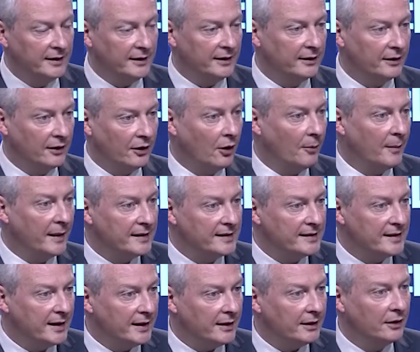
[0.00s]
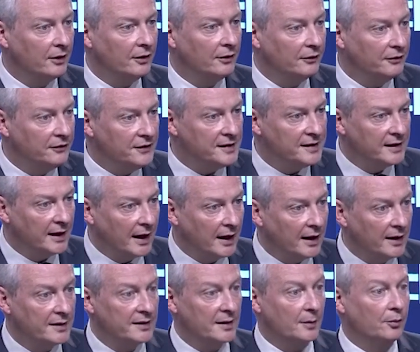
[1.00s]
They maintain tax
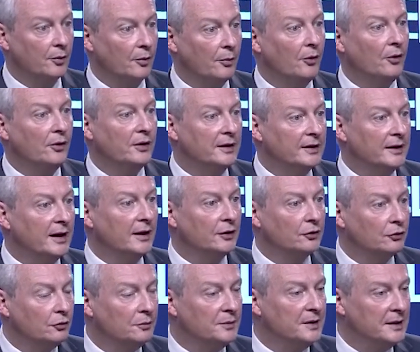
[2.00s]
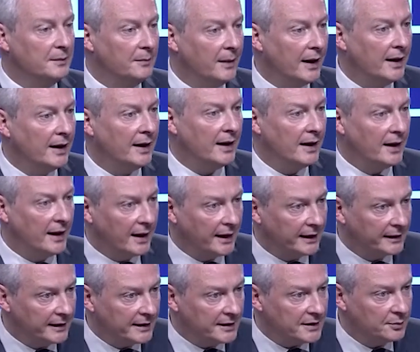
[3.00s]
sovereignty, in other words,
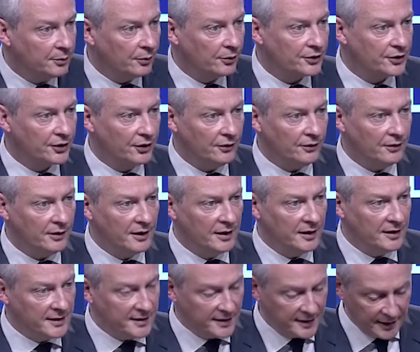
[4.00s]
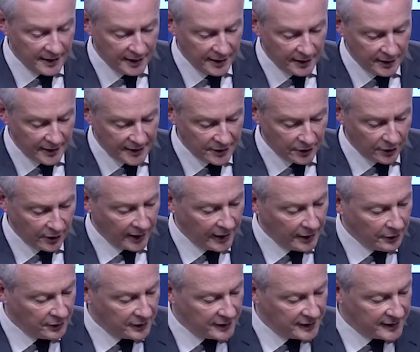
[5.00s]
but there will be a minimum fifteen
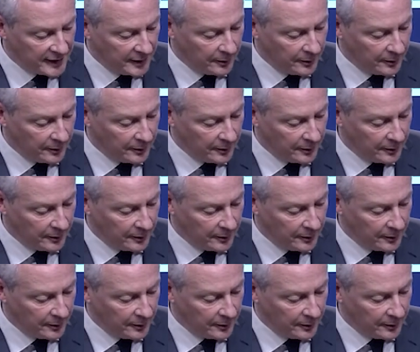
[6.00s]
percent